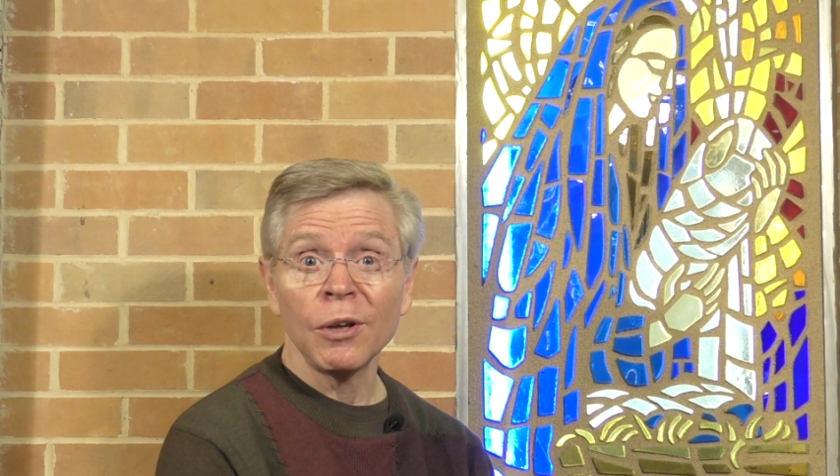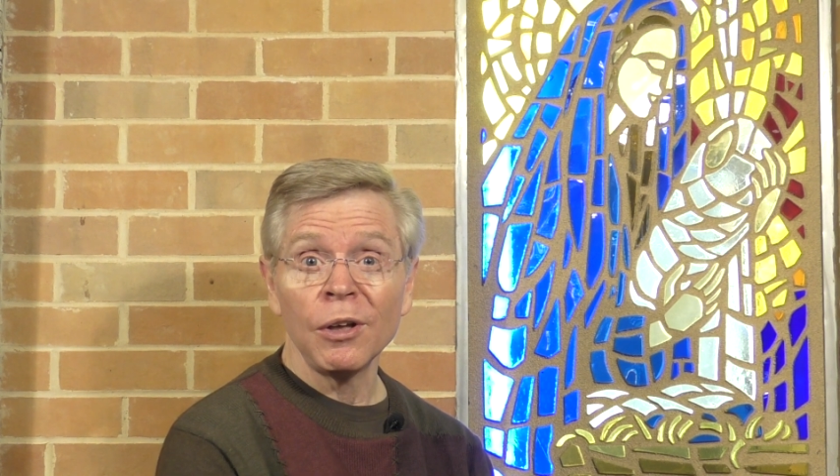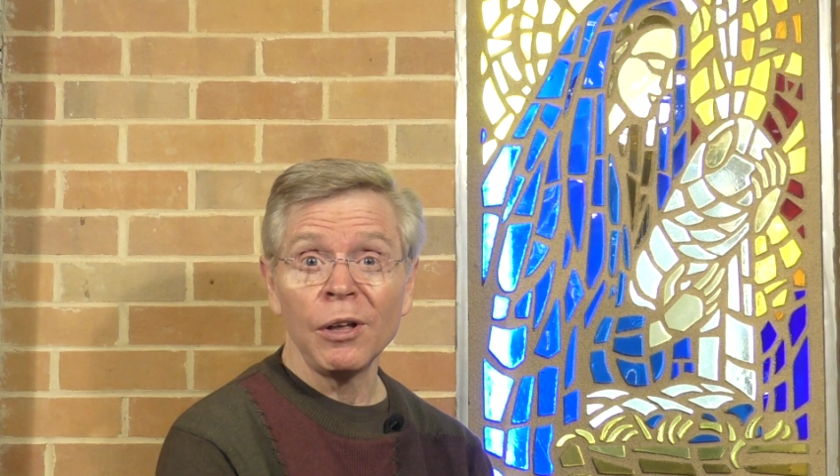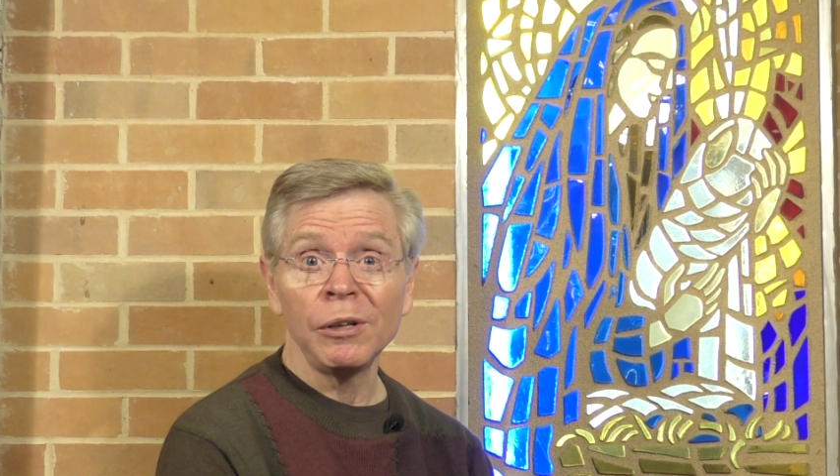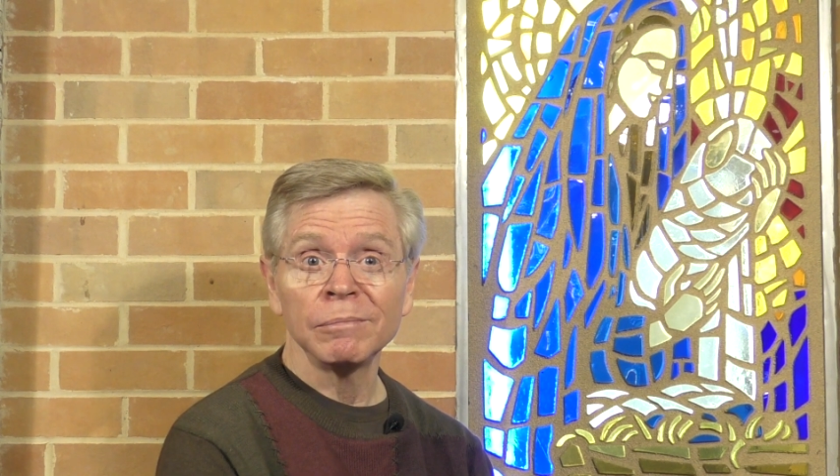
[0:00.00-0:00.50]

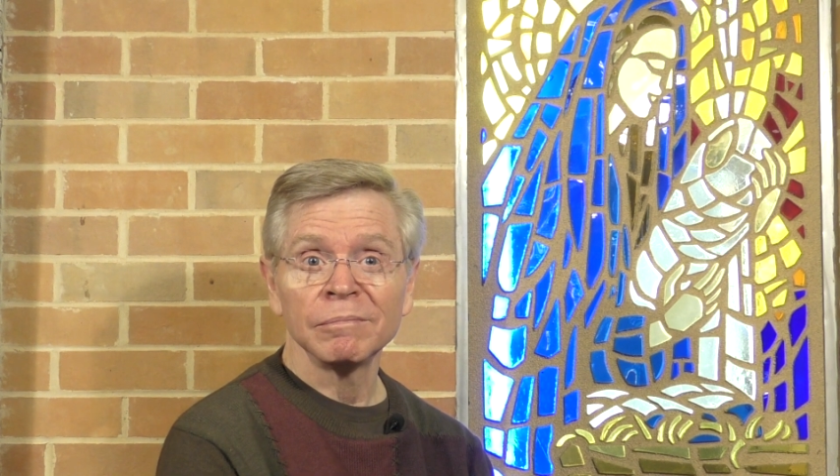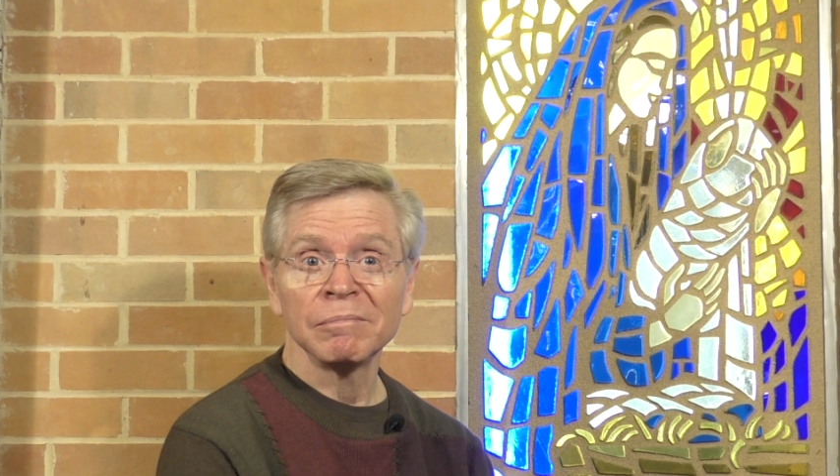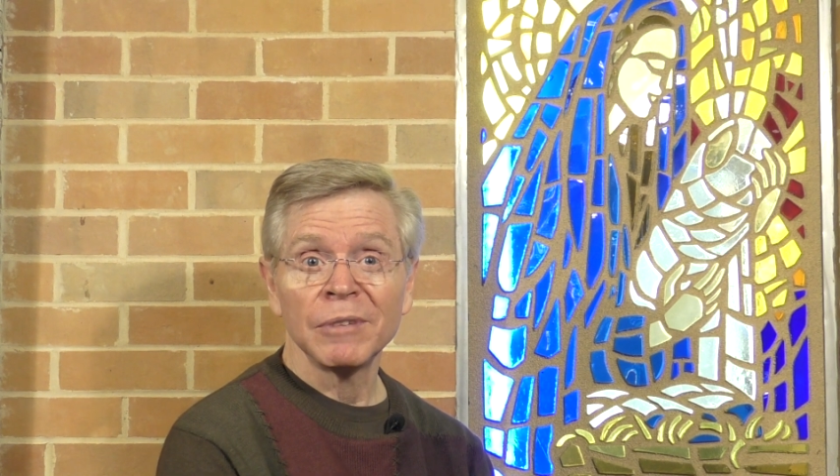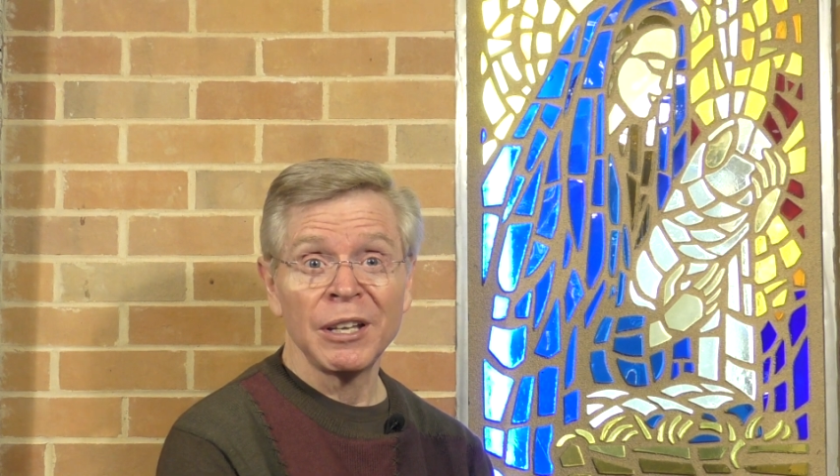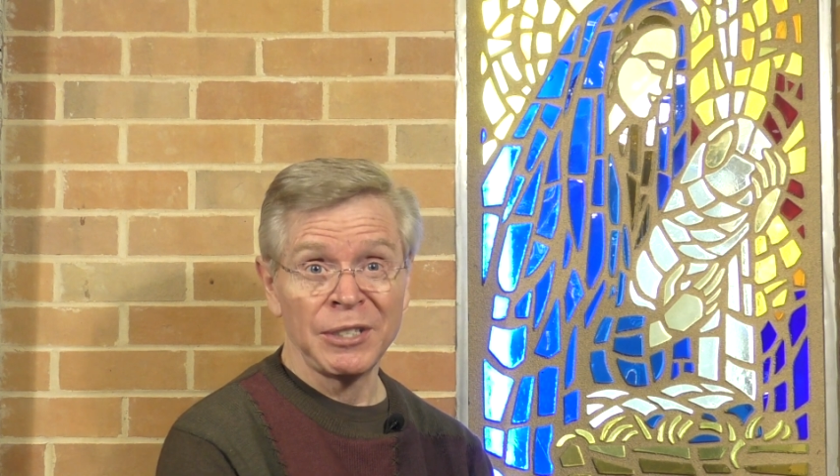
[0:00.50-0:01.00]
hall
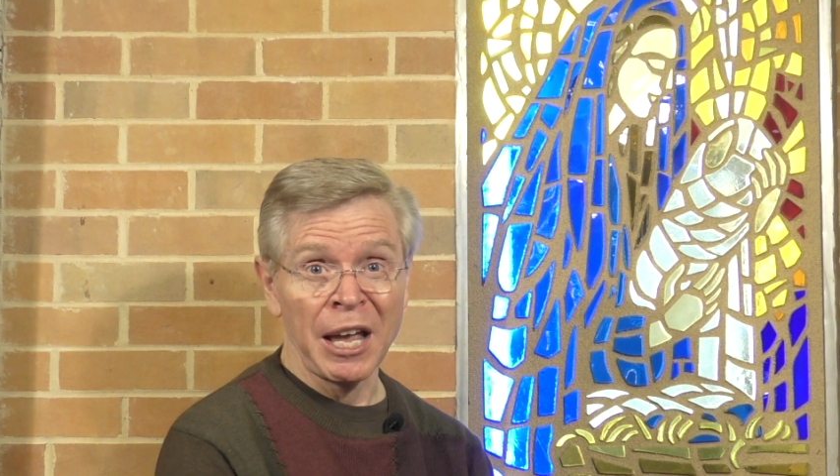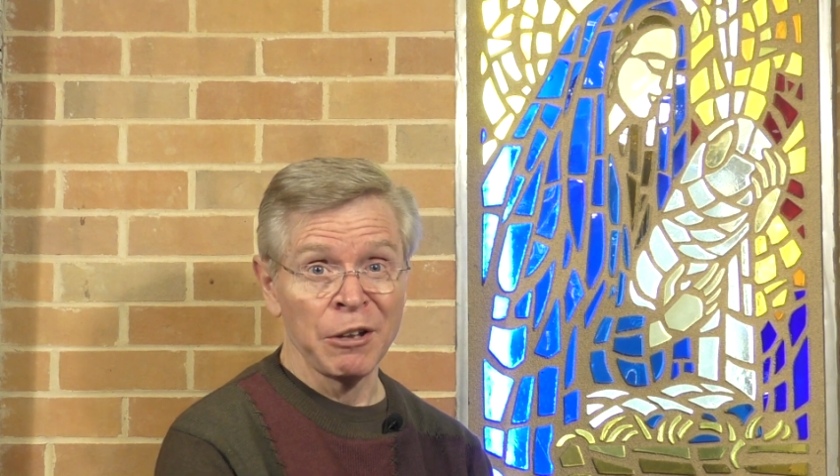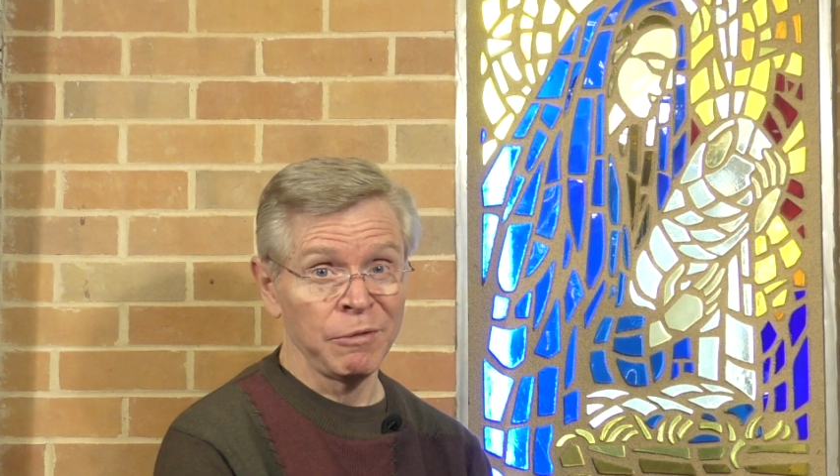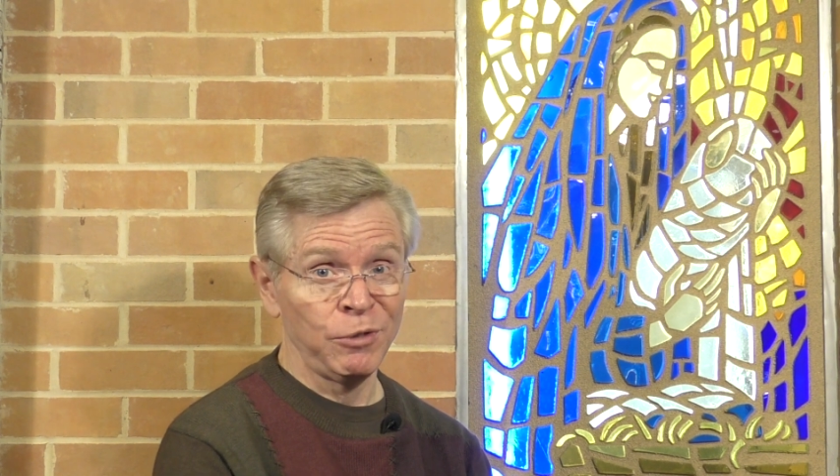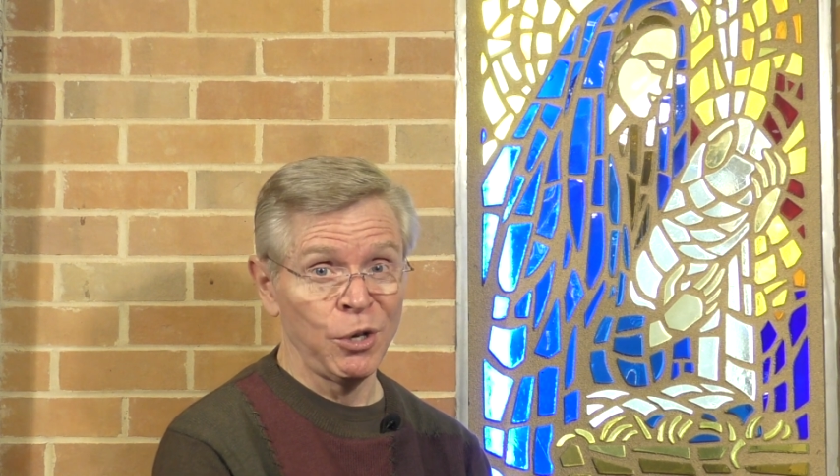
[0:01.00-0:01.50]
is
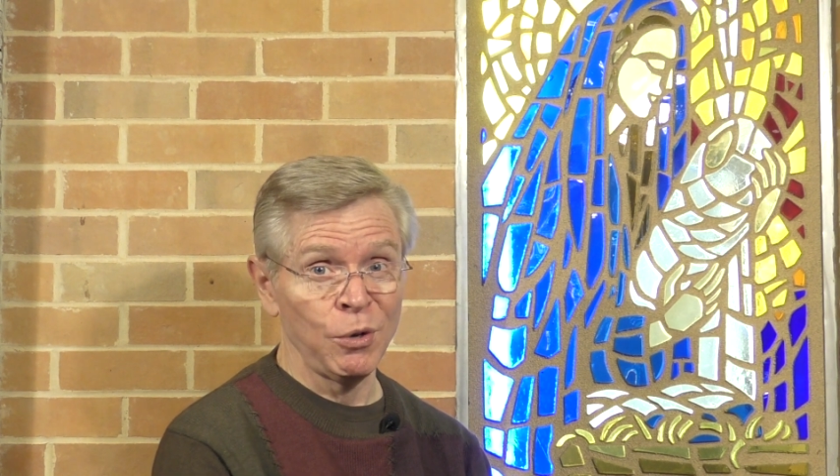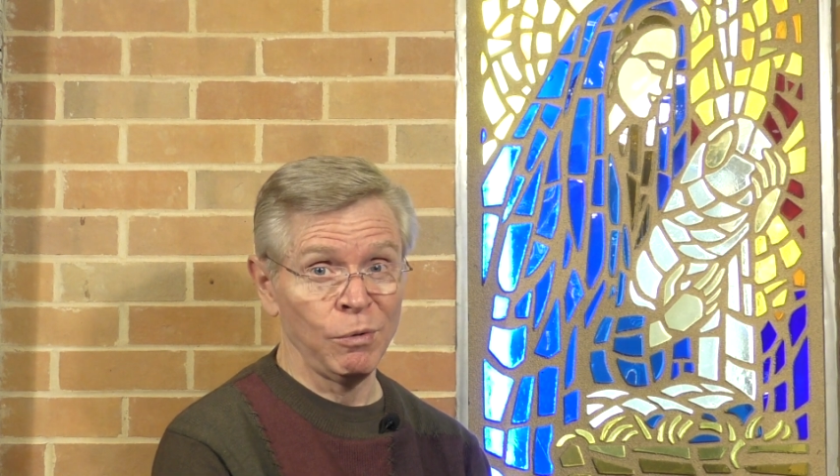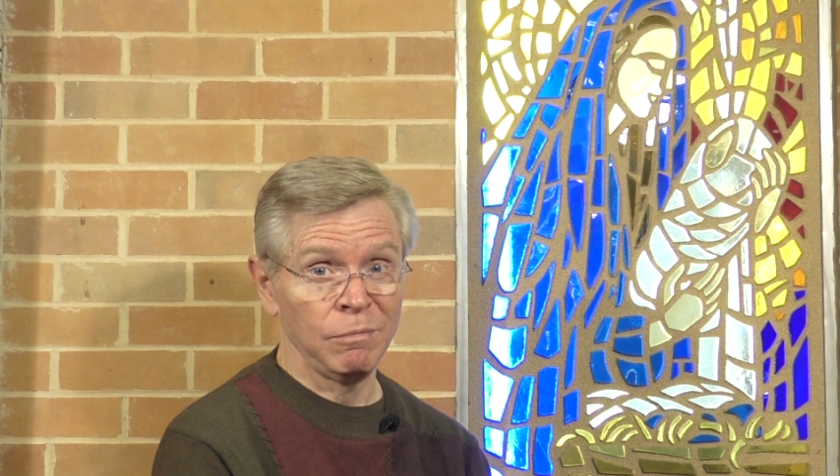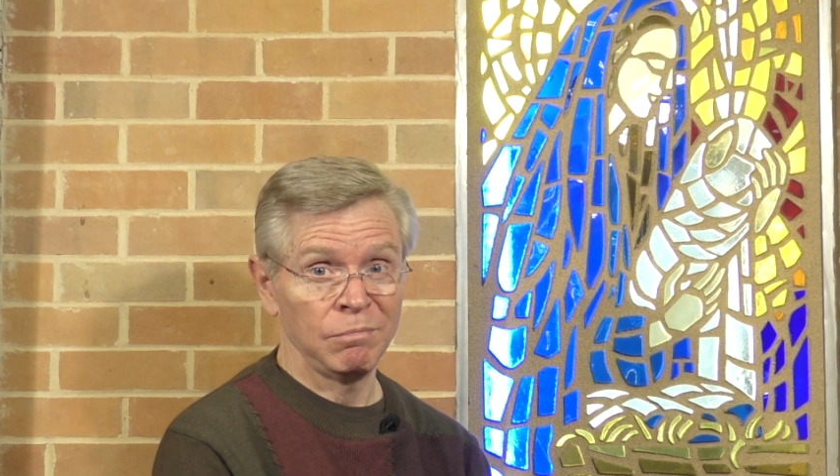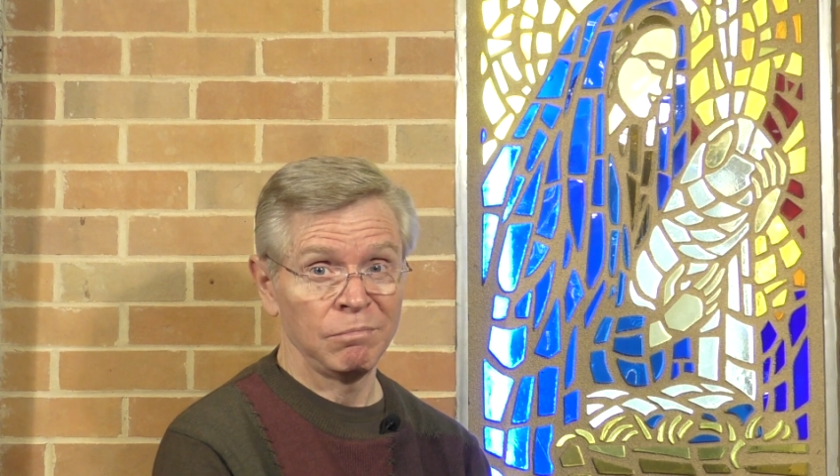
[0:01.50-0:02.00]
out of tune.